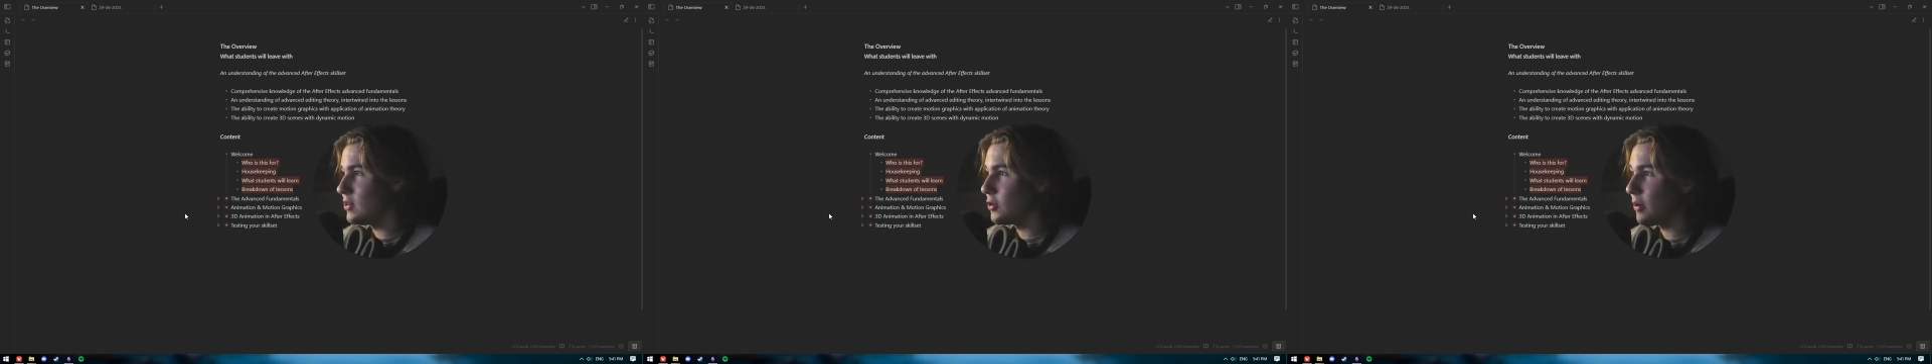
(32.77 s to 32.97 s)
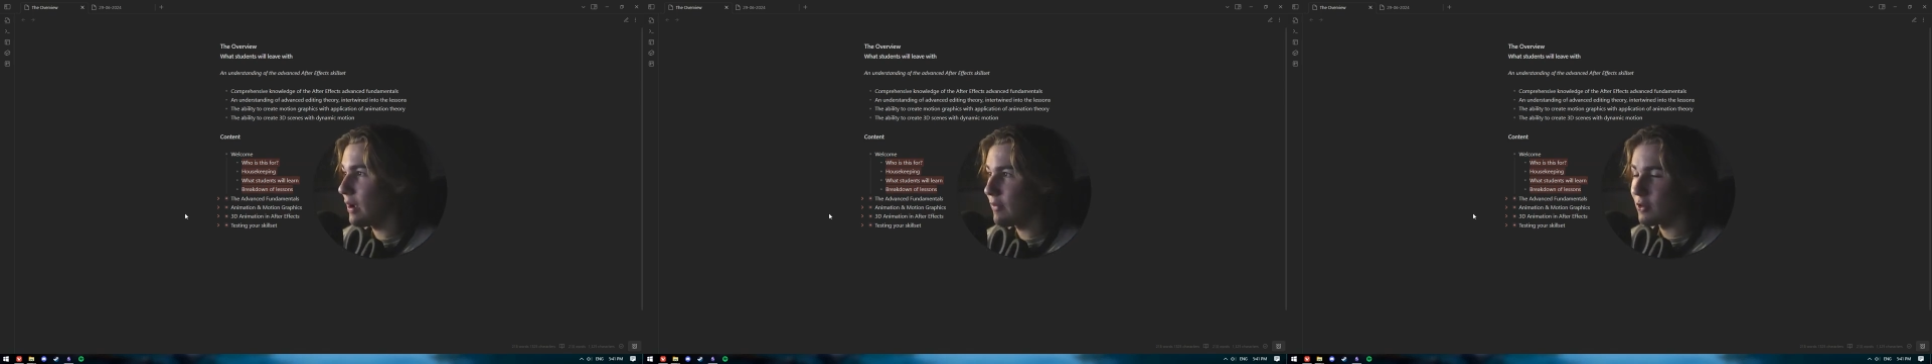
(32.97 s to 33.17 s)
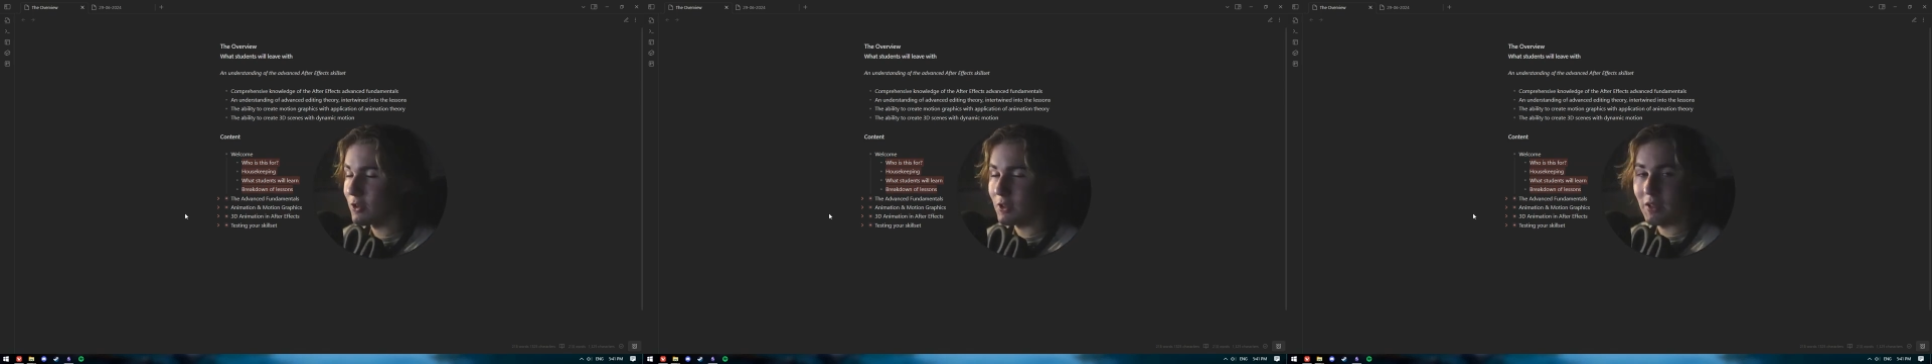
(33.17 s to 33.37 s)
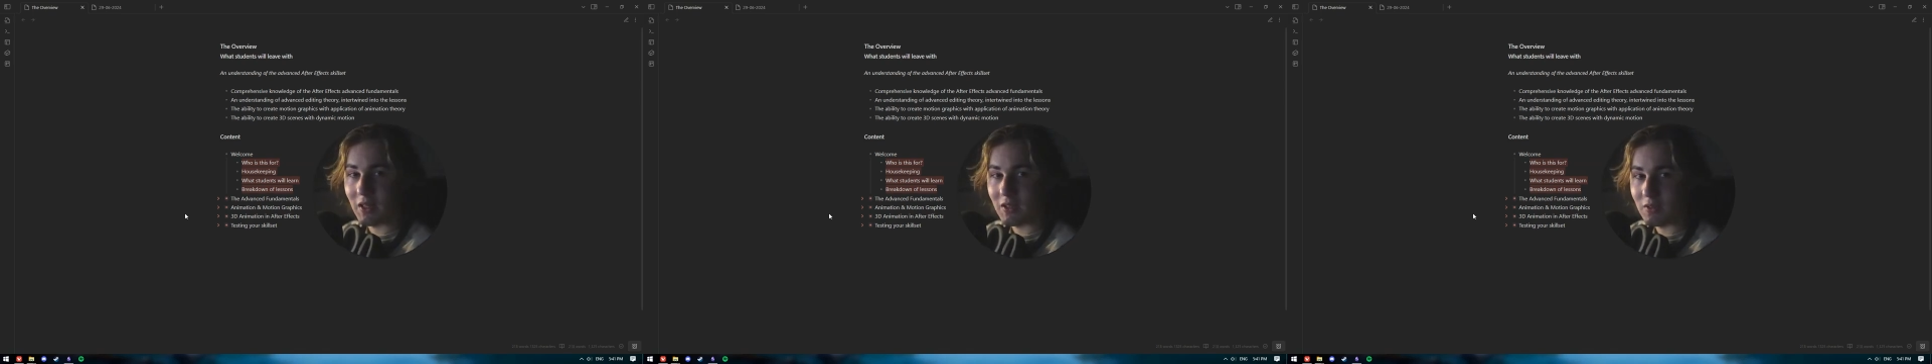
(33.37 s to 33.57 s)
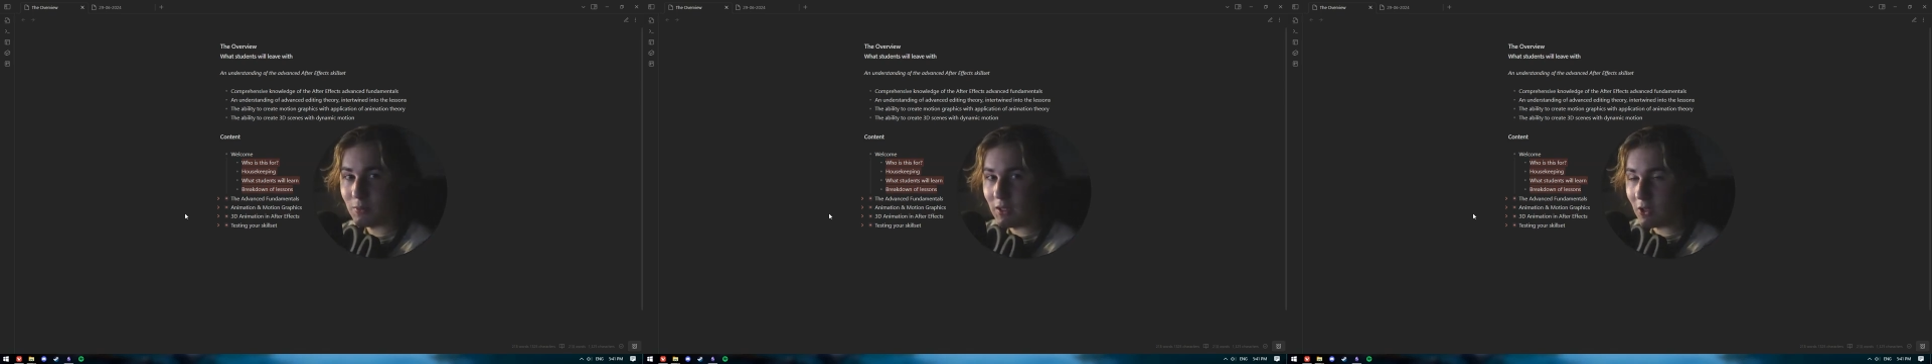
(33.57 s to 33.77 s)
everything that's
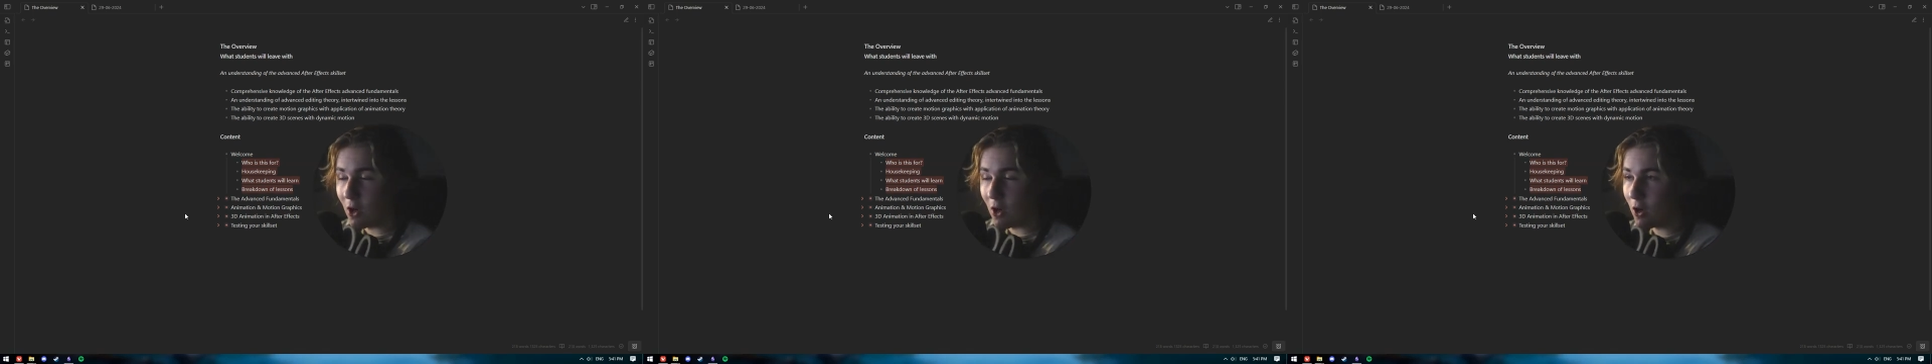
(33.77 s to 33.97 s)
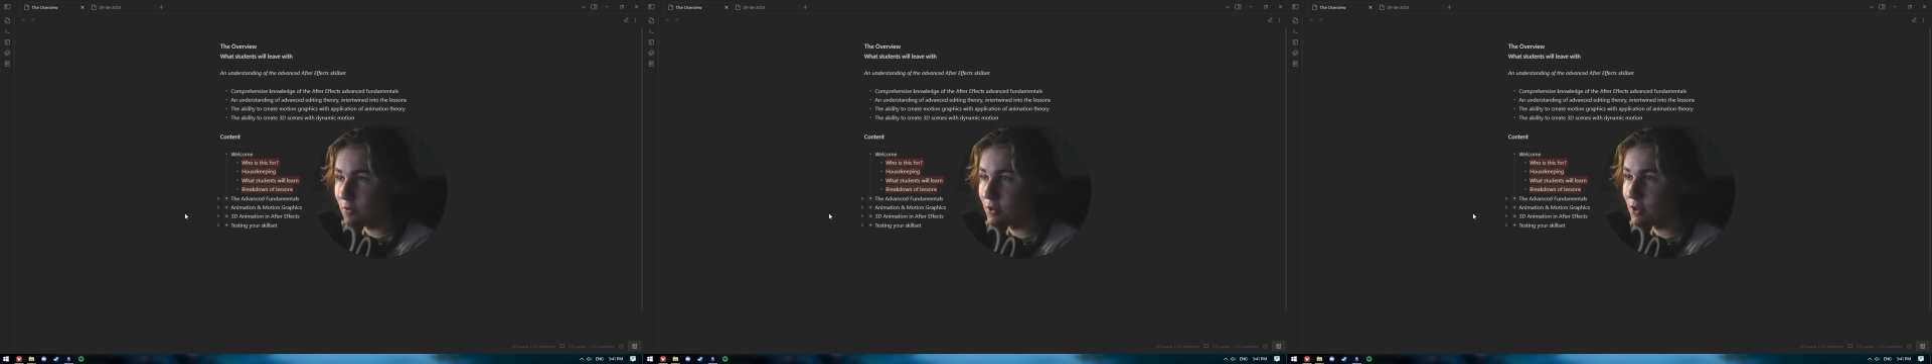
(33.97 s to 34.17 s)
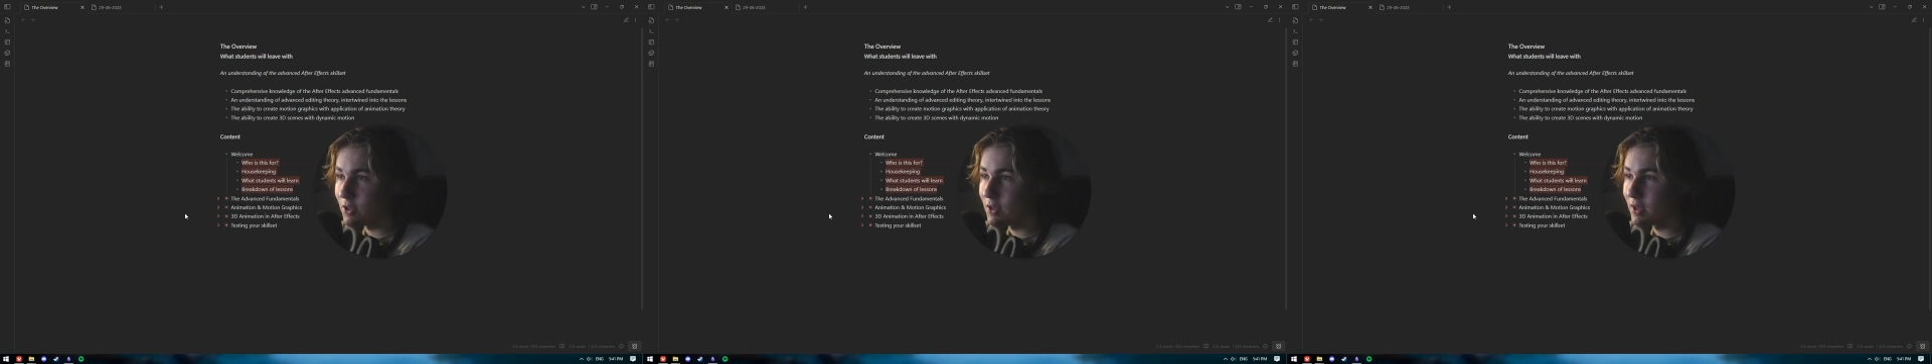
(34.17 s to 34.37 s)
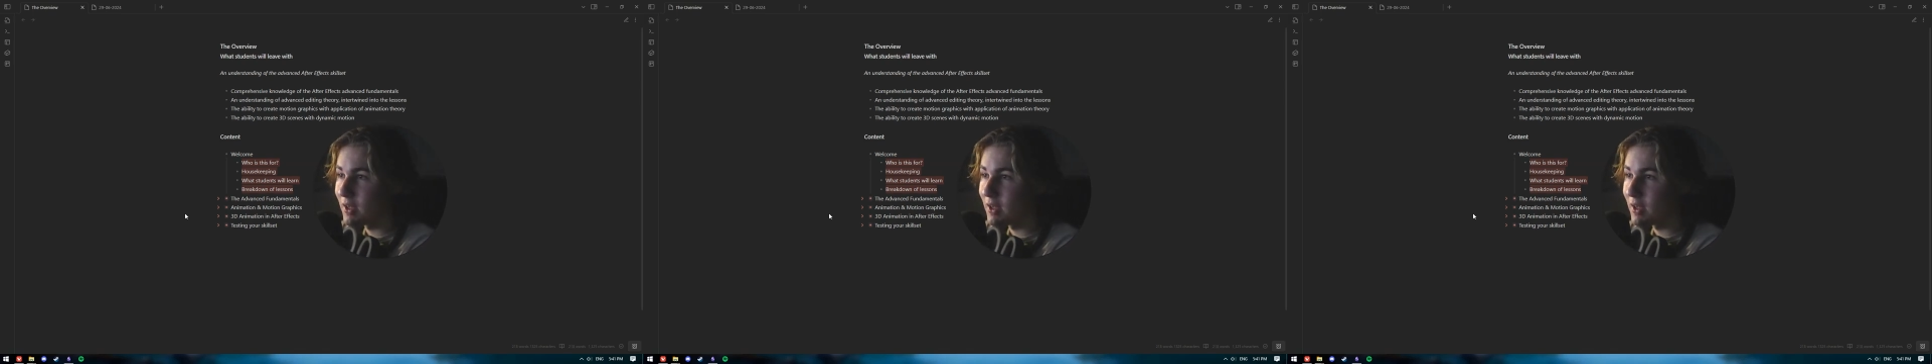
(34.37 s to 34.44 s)
being offered.